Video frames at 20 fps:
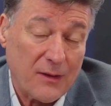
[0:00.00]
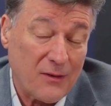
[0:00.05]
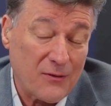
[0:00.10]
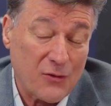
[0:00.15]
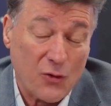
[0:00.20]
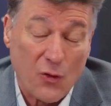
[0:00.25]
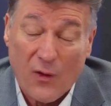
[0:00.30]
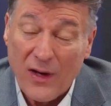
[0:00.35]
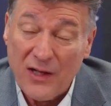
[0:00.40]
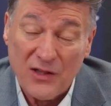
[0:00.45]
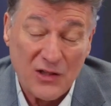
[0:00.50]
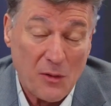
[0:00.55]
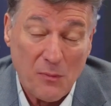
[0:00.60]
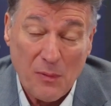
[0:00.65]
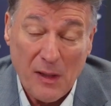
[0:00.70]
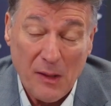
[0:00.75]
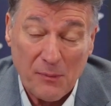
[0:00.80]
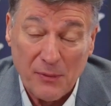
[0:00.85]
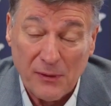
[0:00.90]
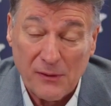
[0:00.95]
crazy
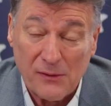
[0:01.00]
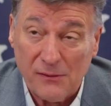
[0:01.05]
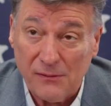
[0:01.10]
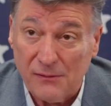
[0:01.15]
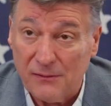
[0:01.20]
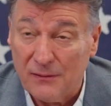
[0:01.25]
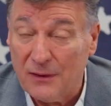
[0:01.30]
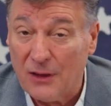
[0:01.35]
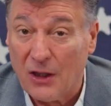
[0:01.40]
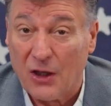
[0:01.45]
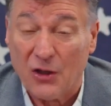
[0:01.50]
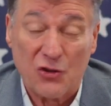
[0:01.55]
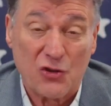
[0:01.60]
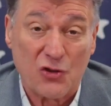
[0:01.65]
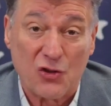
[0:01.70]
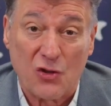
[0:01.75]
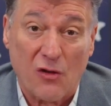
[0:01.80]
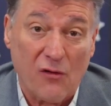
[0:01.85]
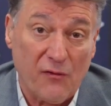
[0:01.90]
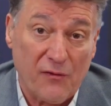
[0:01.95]
people in the
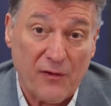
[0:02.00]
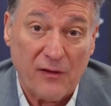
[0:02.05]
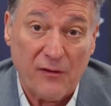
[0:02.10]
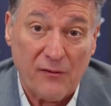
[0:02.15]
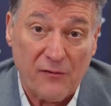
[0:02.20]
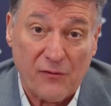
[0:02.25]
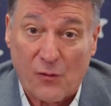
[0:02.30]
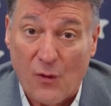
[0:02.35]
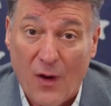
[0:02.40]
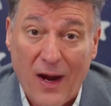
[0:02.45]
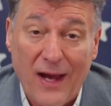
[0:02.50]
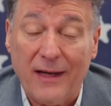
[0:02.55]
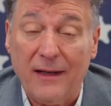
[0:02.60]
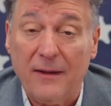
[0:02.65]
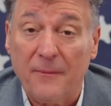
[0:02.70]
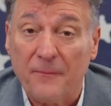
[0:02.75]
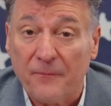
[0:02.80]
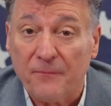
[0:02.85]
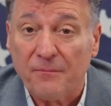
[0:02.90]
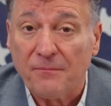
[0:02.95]
conservative
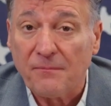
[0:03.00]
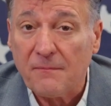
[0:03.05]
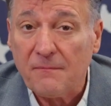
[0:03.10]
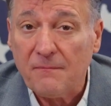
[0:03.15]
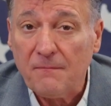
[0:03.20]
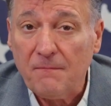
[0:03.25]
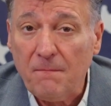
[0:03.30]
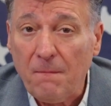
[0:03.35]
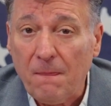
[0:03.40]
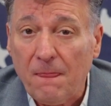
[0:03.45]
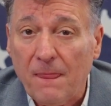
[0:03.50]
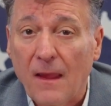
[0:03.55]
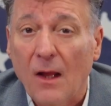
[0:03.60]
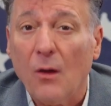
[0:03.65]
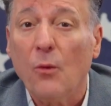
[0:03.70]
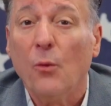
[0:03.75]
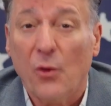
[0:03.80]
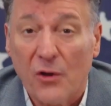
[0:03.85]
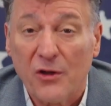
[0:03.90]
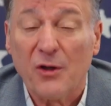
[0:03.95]
right,
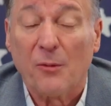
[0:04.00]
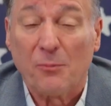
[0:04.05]
we're the